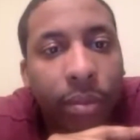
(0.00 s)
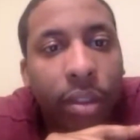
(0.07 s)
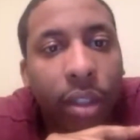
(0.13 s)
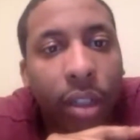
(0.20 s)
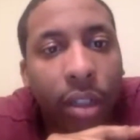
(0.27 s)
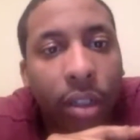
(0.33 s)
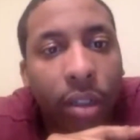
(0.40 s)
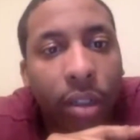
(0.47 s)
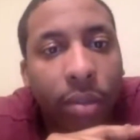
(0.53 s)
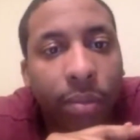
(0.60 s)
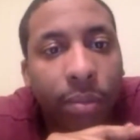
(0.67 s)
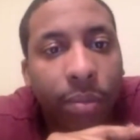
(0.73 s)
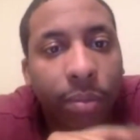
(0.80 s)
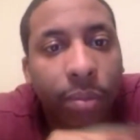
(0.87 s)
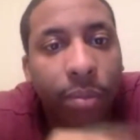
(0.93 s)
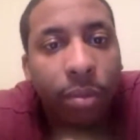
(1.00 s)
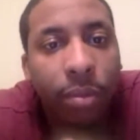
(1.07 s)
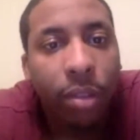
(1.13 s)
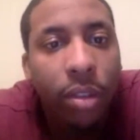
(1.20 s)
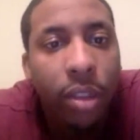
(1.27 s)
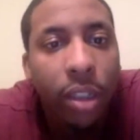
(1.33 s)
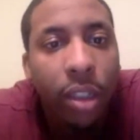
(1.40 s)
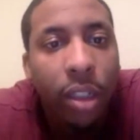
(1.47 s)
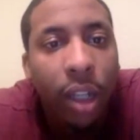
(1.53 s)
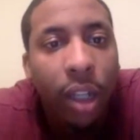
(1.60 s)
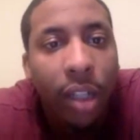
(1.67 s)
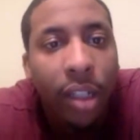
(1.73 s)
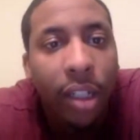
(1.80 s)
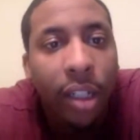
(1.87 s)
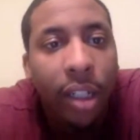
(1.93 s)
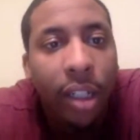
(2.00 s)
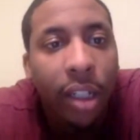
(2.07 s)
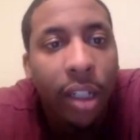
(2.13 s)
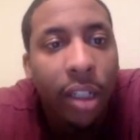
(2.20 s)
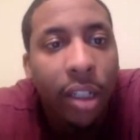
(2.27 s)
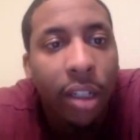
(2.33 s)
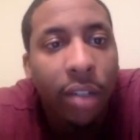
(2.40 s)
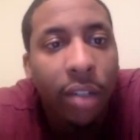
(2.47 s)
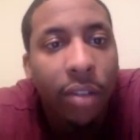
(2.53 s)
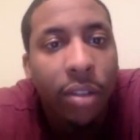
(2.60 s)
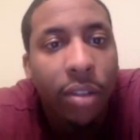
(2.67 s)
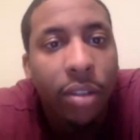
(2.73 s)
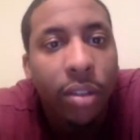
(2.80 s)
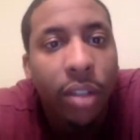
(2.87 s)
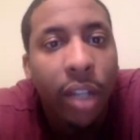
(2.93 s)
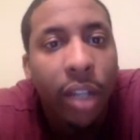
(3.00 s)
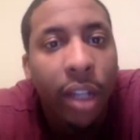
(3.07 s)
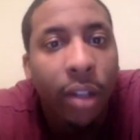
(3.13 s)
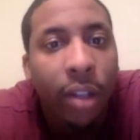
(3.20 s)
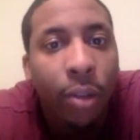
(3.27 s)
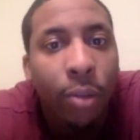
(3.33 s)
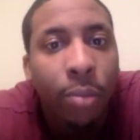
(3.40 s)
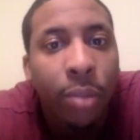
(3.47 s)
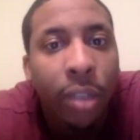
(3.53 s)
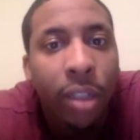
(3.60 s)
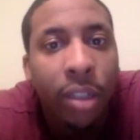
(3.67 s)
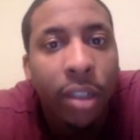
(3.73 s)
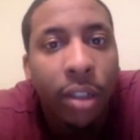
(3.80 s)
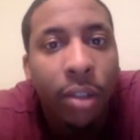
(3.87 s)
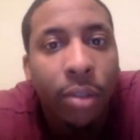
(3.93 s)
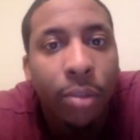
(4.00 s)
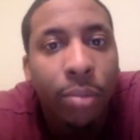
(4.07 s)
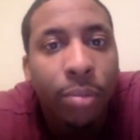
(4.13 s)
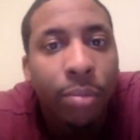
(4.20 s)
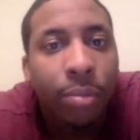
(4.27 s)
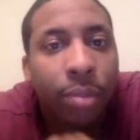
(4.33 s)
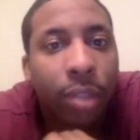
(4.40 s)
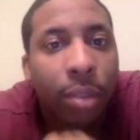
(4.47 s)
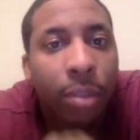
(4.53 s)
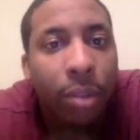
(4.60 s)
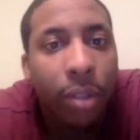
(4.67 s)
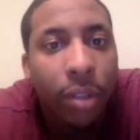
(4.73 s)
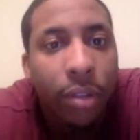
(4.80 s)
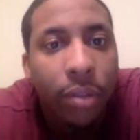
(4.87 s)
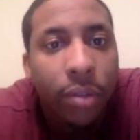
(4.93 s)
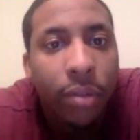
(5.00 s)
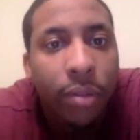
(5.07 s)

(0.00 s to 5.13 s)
So we'll see. I think Atlanta covers at home in the dome. Come on.